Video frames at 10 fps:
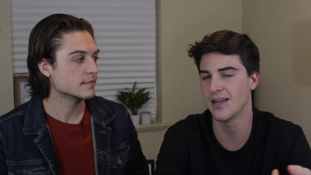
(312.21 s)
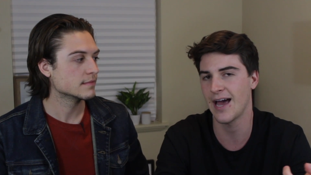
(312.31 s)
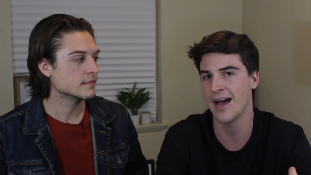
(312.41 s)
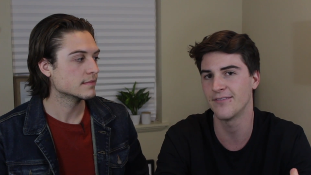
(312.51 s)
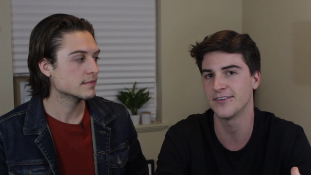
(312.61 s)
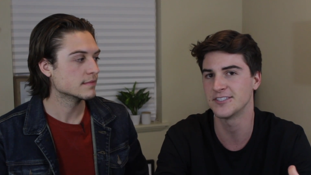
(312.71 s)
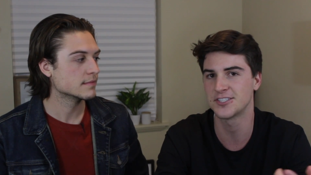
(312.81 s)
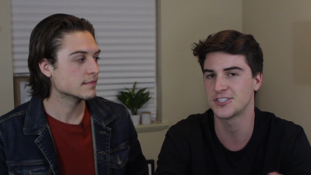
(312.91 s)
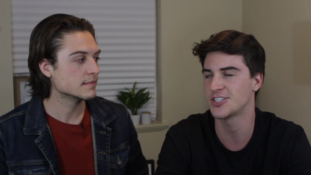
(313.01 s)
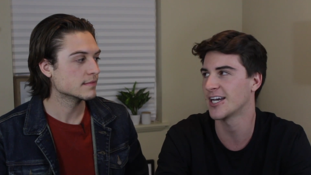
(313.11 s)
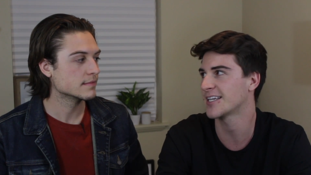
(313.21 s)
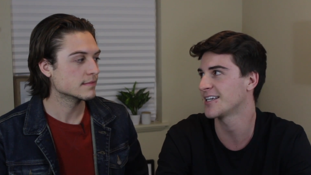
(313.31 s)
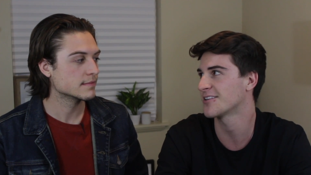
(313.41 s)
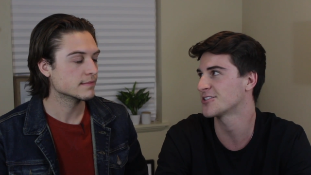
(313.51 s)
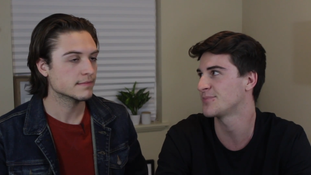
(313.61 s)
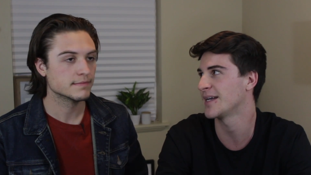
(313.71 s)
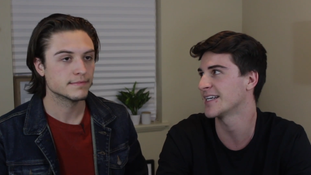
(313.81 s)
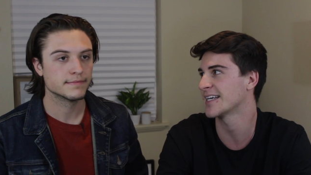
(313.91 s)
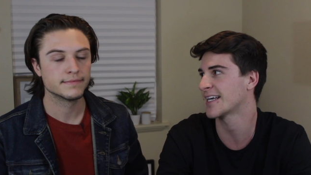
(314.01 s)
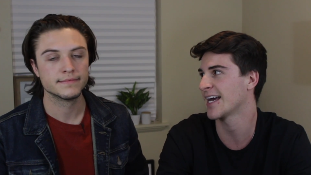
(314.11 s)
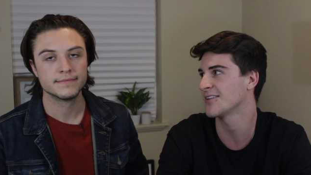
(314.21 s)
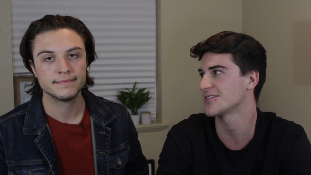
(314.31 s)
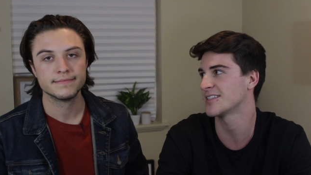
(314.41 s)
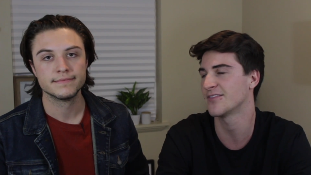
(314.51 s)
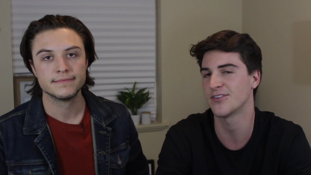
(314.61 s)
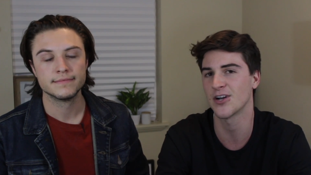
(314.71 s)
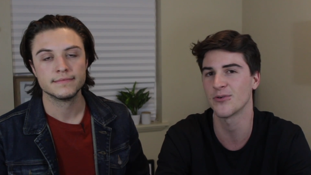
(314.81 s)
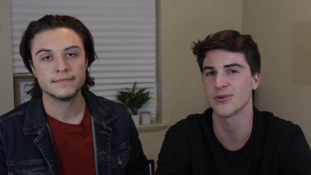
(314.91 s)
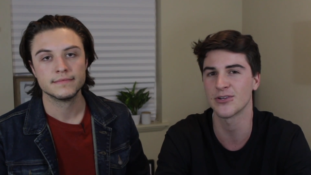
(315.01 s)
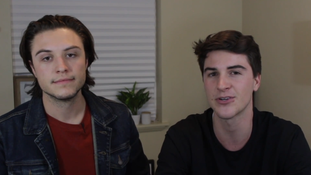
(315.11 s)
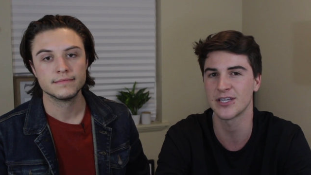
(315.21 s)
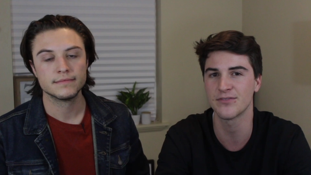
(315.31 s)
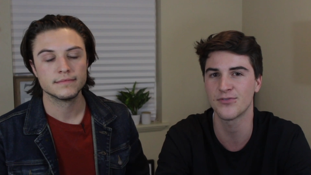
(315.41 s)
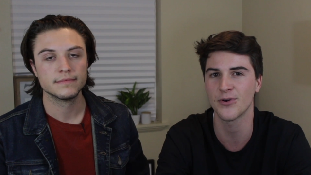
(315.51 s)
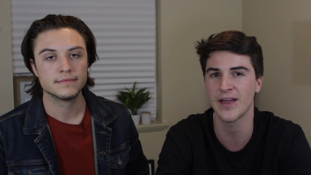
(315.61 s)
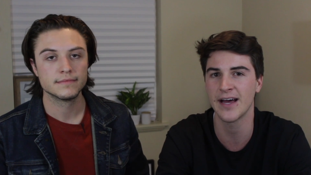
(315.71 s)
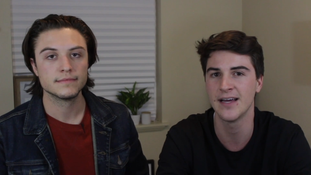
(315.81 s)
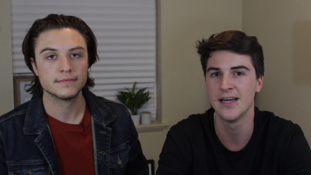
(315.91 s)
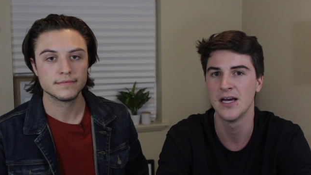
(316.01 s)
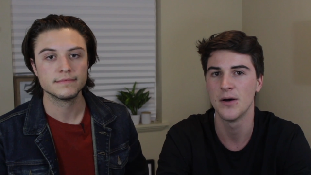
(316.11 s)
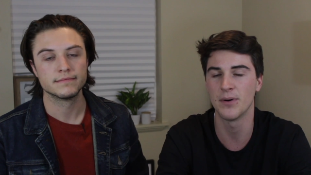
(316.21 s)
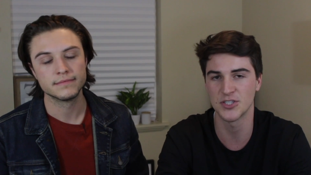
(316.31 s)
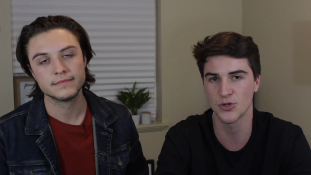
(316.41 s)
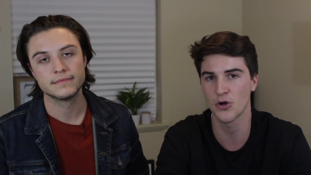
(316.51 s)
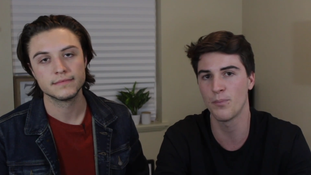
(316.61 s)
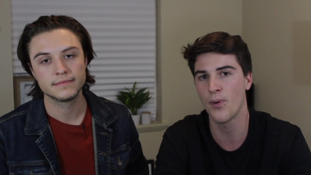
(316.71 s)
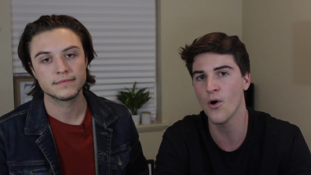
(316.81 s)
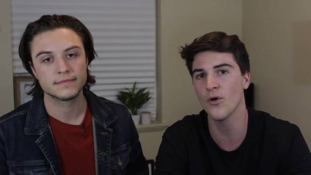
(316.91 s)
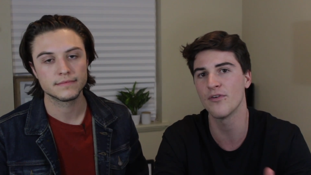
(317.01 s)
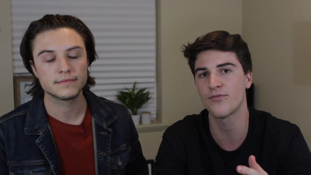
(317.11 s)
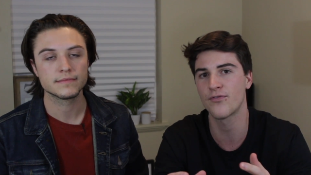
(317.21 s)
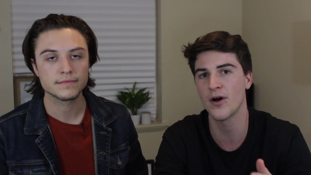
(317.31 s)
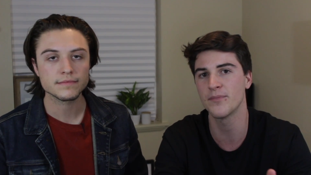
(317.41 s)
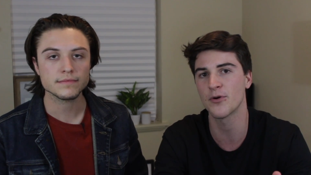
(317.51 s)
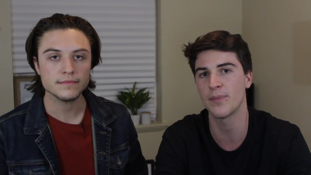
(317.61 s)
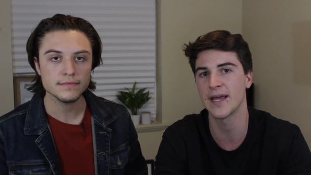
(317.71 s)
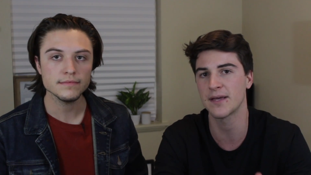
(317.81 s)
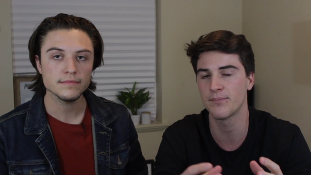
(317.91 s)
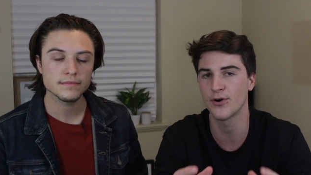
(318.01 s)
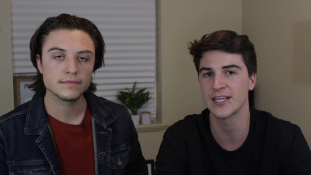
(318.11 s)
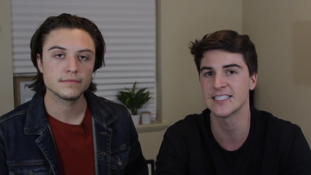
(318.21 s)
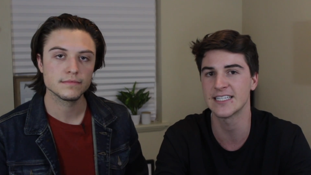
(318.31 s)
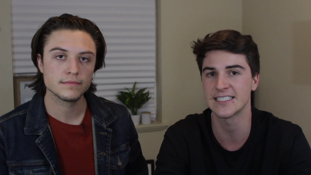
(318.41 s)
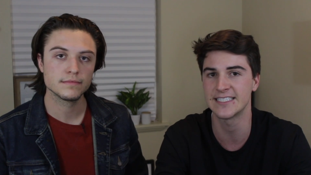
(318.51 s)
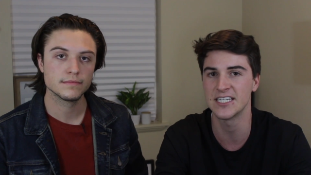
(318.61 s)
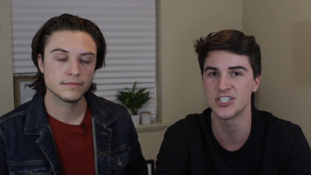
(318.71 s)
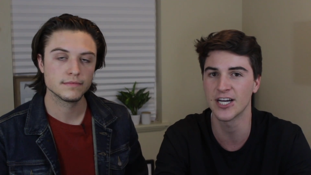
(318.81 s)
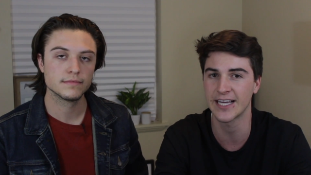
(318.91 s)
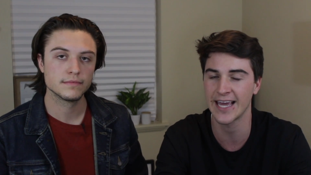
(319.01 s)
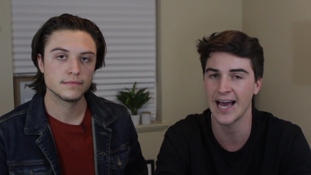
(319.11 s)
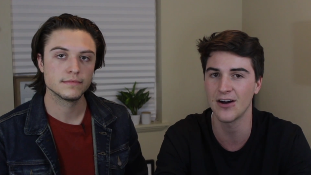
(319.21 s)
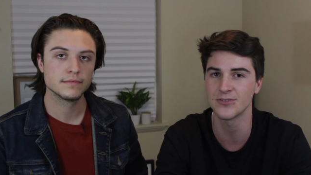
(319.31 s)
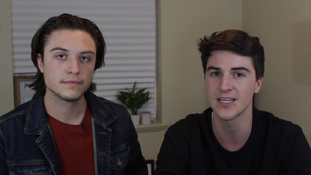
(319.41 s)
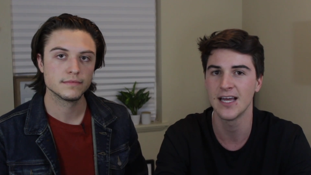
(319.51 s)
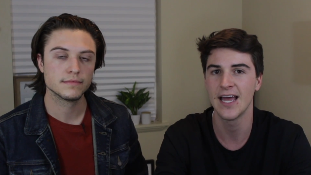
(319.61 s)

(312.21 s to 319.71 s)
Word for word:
Speaker 1: average checking or spending accounts, that if you're not really looking for that. But so it'll pull it from your bank and put it into this Digit account,